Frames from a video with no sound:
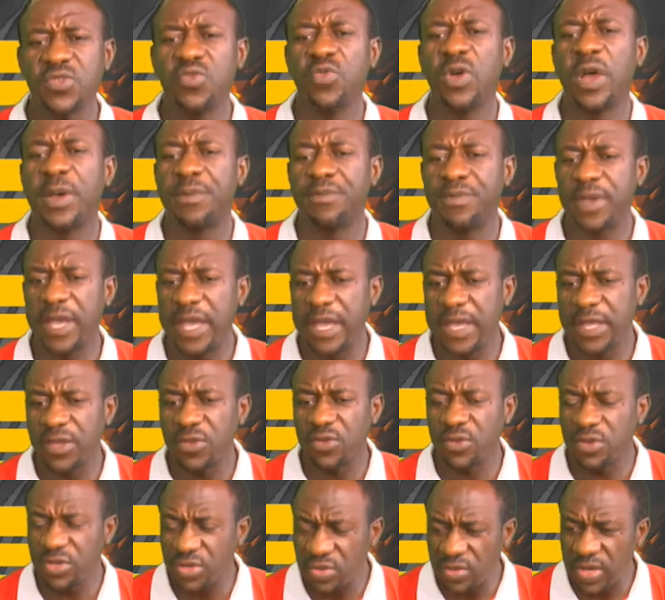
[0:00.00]
are paying
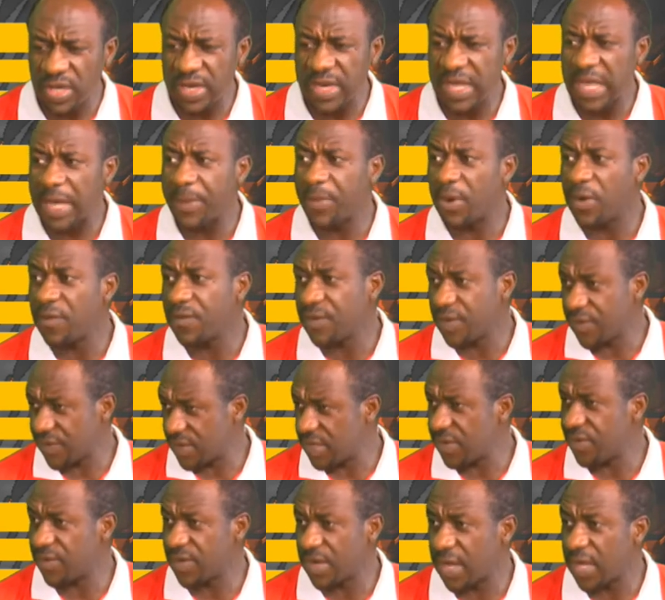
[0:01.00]
usually about
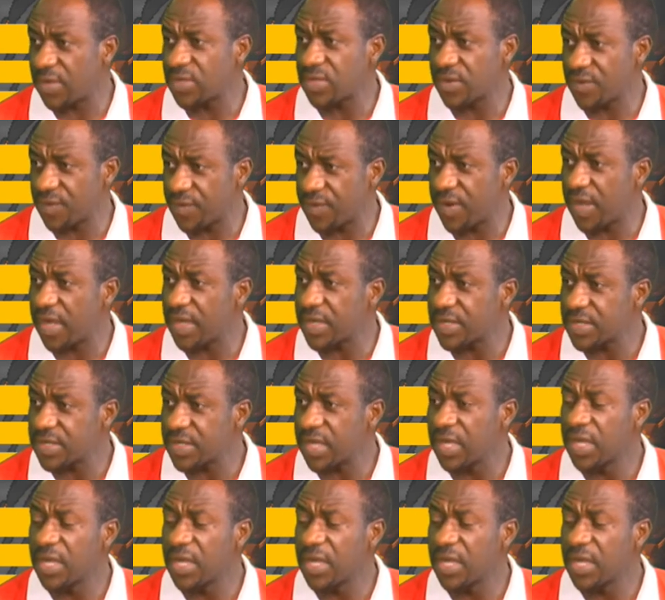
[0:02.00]
50,000 francs,